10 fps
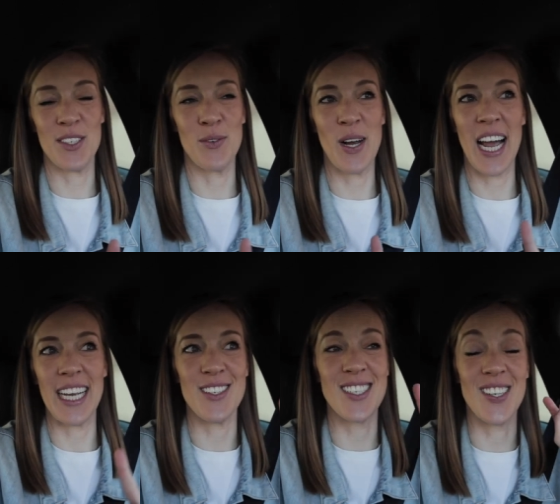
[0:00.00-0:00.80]
to where I
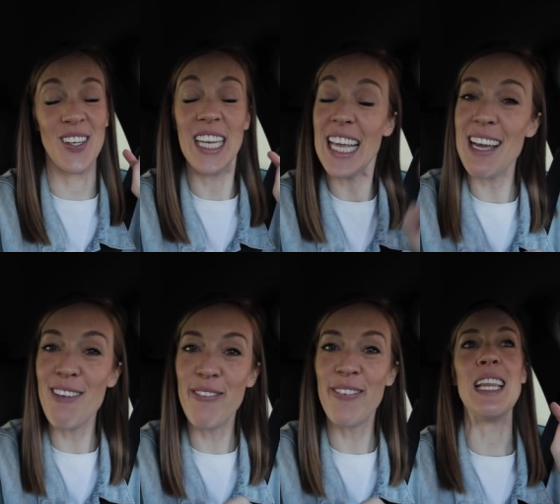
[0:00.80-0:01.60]
used to
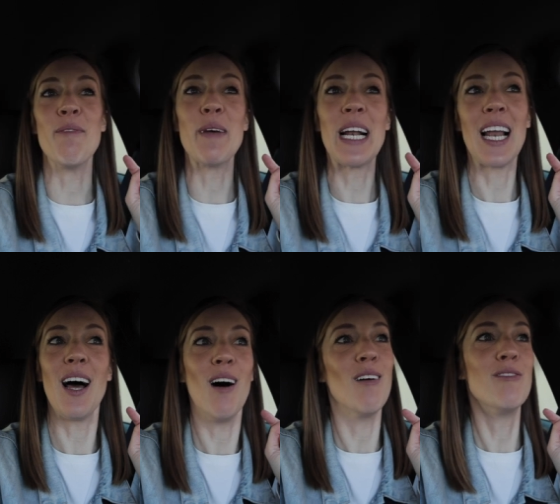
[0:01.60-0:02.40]
live in the middle
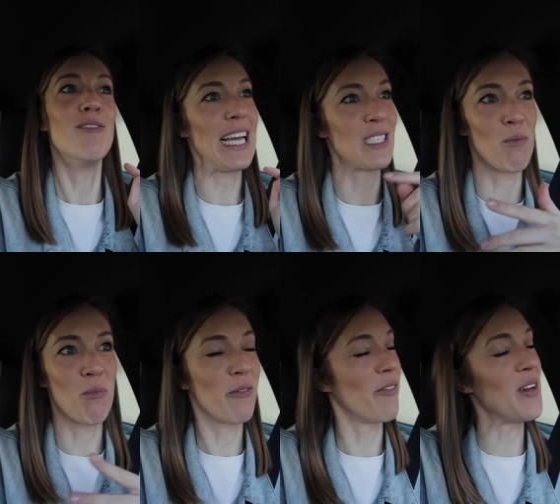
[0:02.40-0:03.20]
of
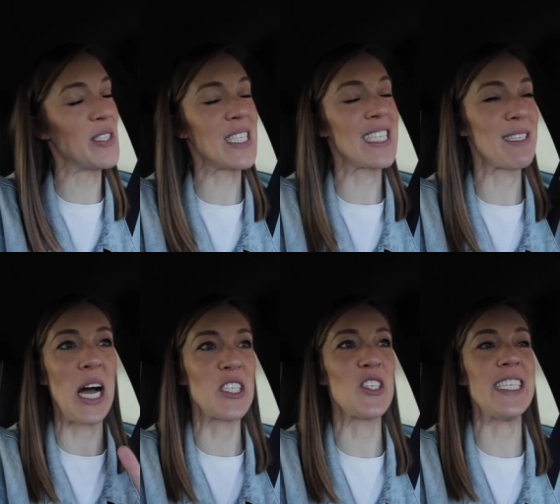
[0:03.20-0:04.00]
Aix-en-Provence
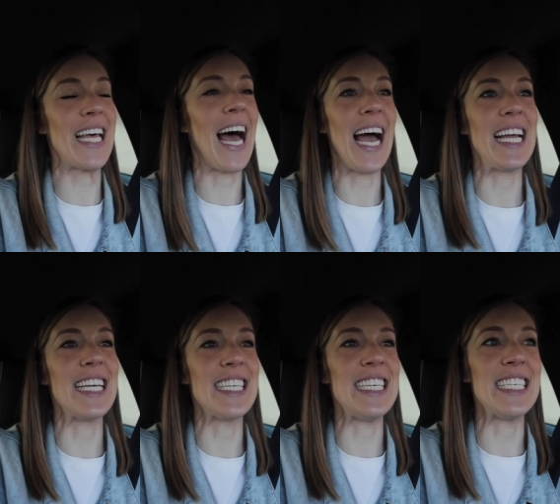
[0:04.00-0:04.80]

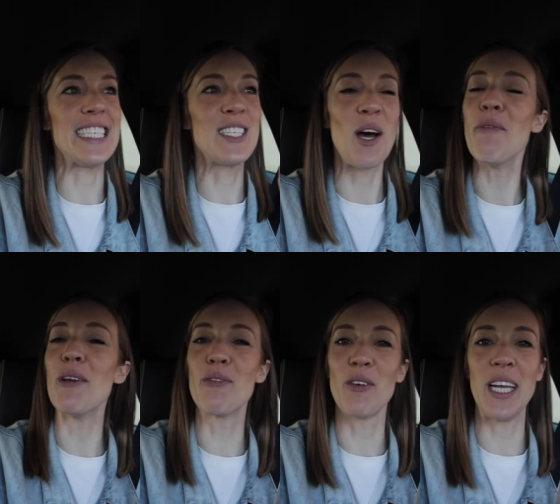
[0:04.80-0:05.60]
countryside. It is so
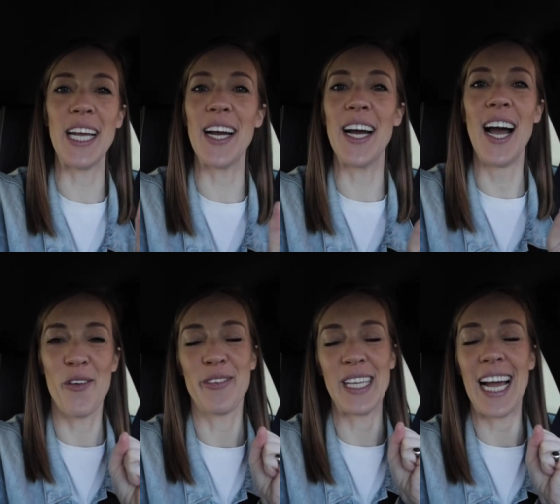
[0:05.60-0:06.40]
beautiful here.
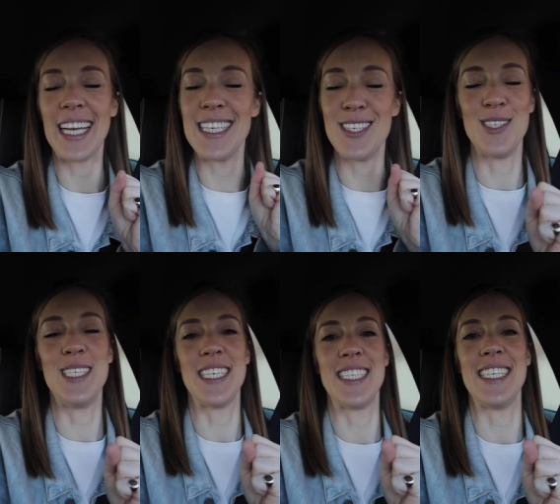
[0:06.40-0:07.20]
Hopefully I can do it
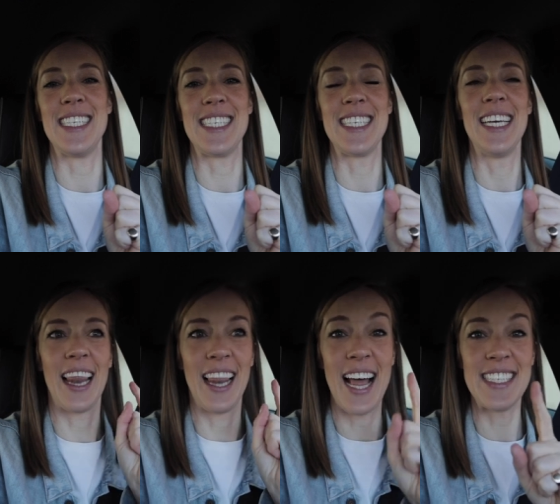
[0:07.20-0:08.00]
justice.
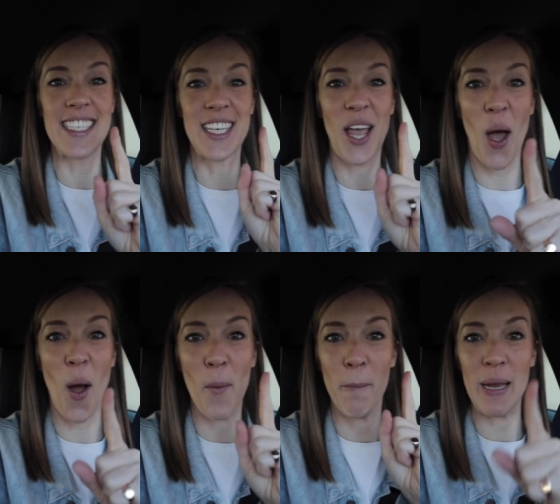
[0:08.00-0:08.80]
Let's
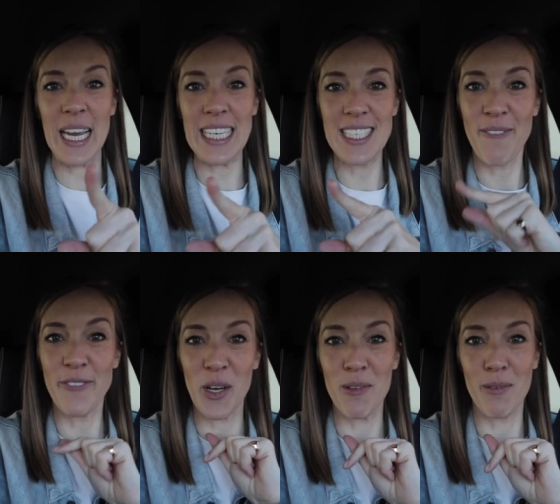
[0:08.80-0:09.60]
go meet
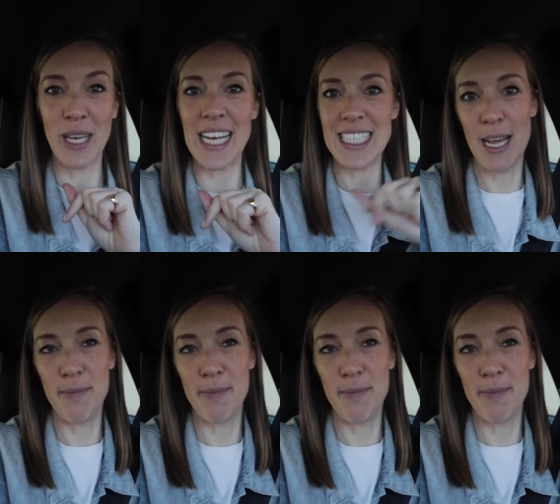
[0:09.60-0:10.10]
Volley Bubble guest